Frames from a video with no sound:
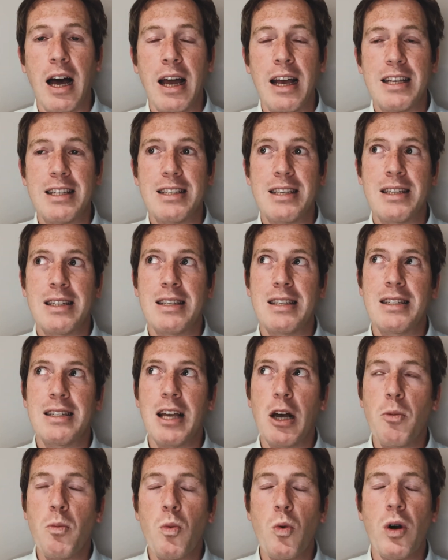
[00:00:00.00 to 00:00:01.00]

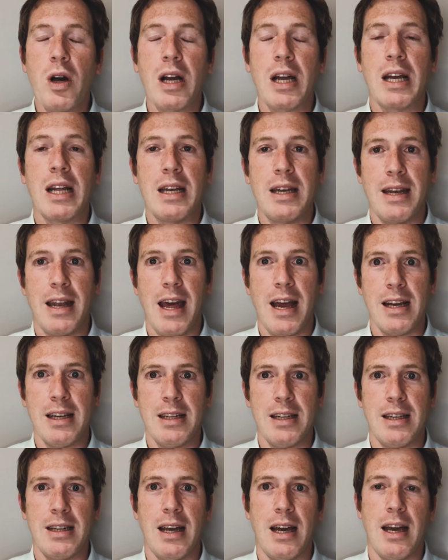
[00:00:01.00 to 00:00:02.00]
somewhat
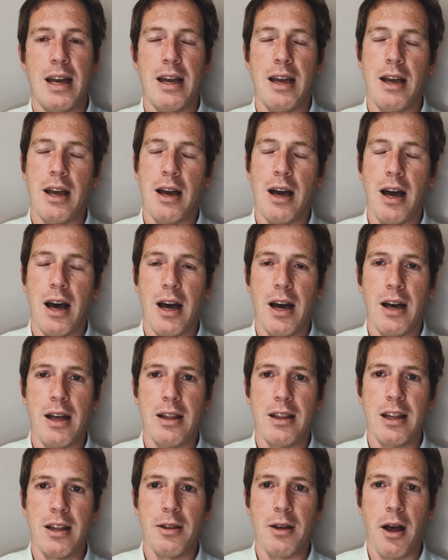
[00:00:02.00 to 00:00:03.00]
connected
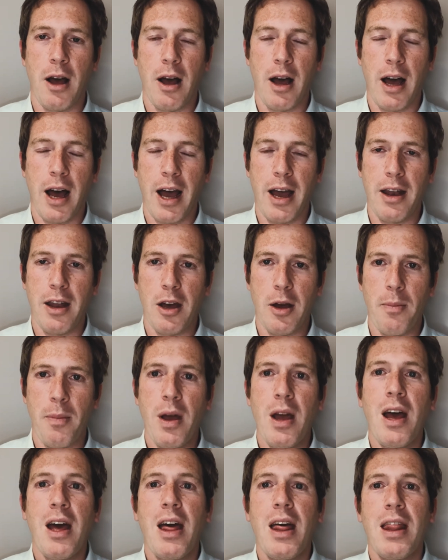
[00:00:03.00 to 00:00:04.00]

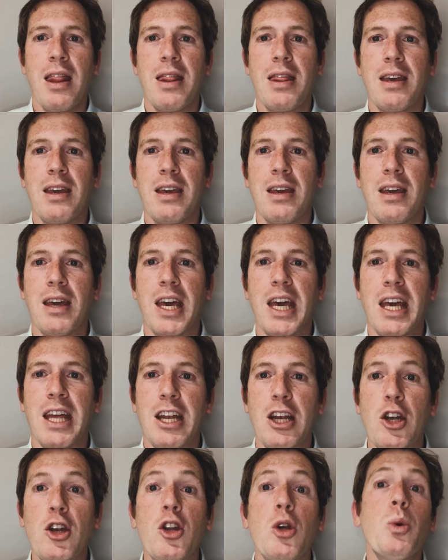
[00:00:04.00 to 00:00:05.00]
item, the
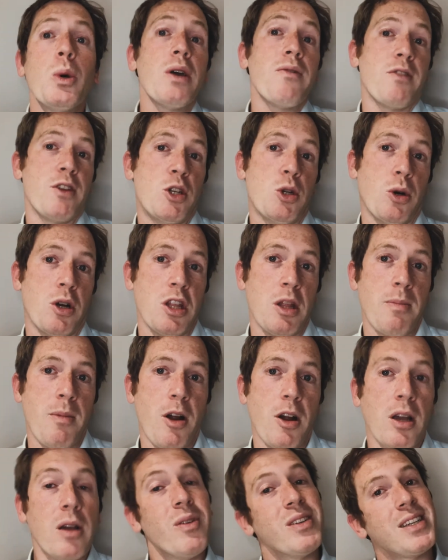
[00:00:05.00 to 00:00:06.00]
new inventory in the
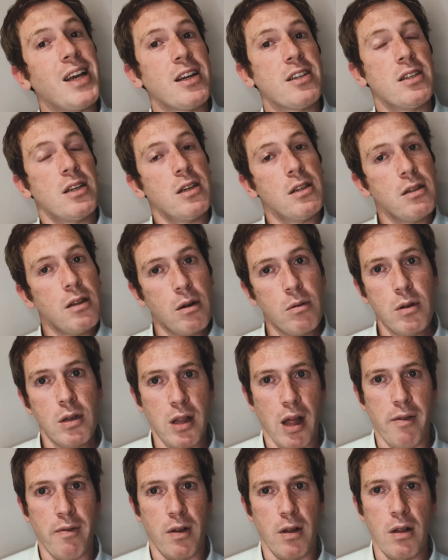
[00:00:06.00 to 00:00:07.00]
market was actually at a lower
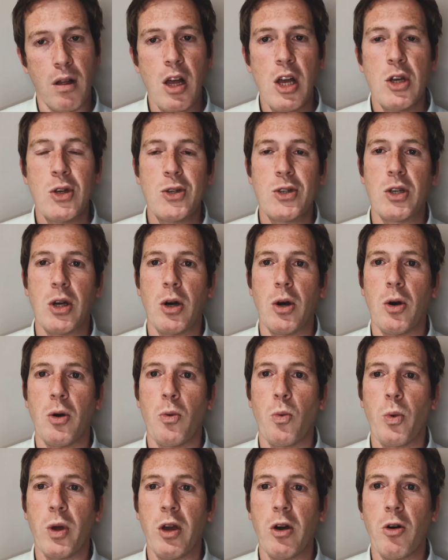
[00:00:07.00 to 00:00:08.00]
level.
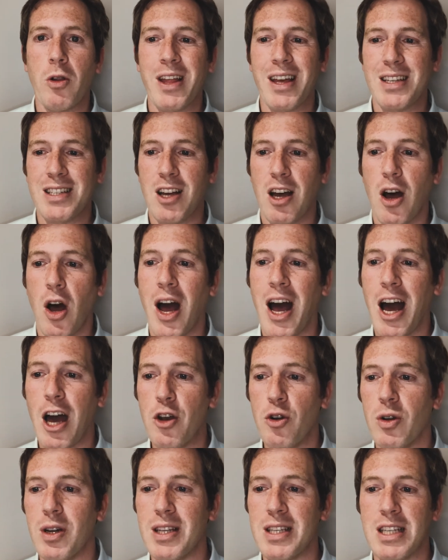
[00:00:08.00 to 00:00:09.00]
So we only saw
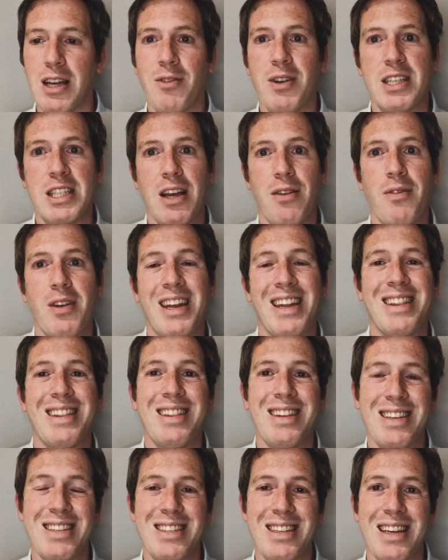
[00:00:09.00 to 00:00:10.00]
177
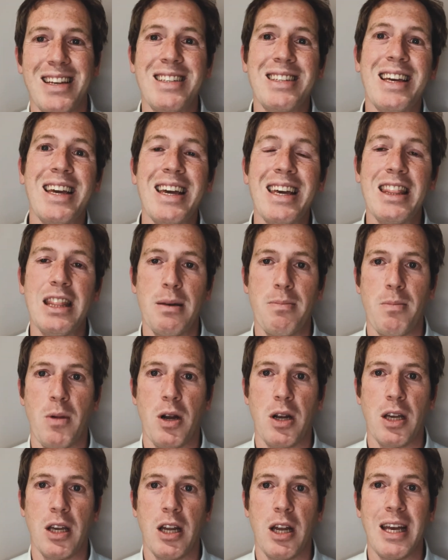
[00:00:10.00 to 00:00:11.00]
listings hit the
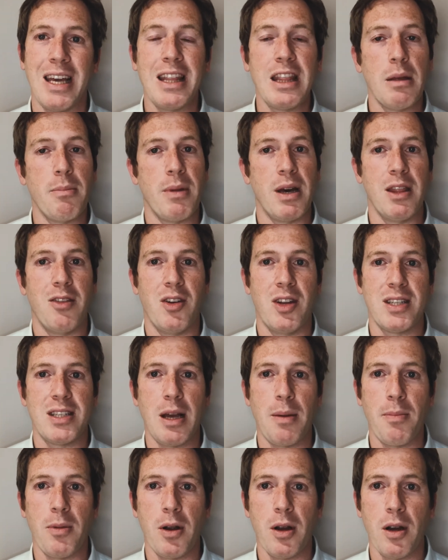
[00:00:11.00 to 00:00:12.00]
market in the month of
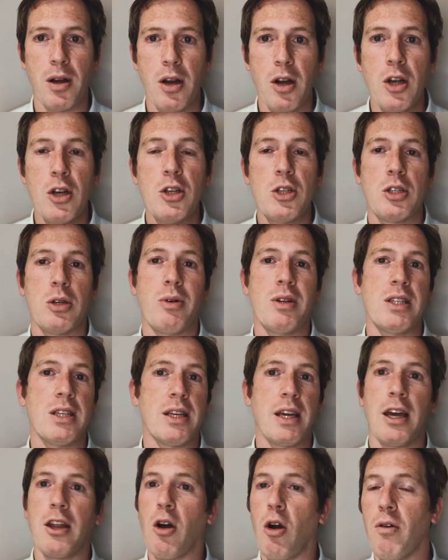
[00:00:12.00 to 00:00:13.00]
December. So once
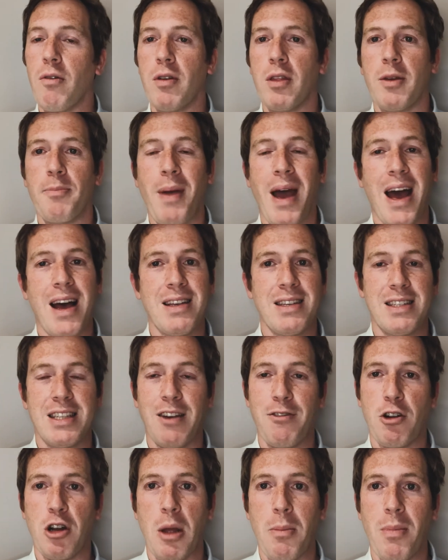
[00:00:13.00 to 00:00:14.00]
again, over the past
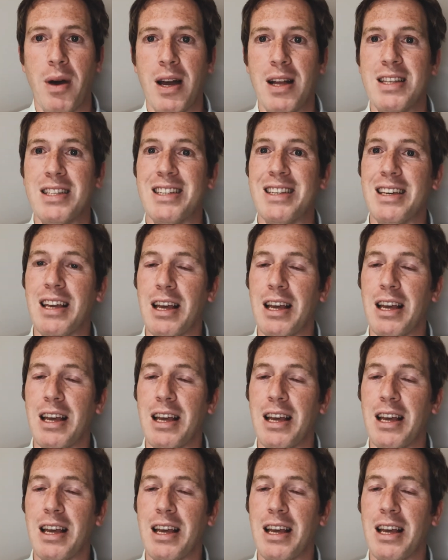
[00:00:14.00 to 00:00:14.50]
7 or 8 months,